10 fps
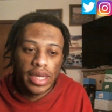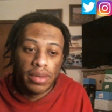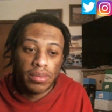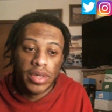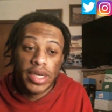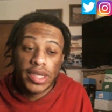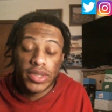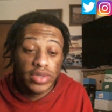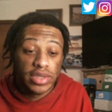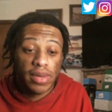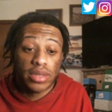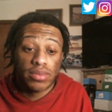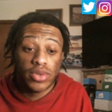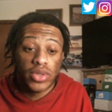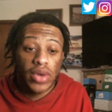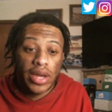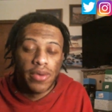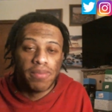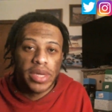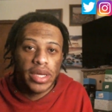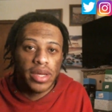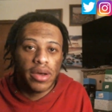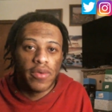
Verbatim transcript: get them done as soon as possible, so I don't be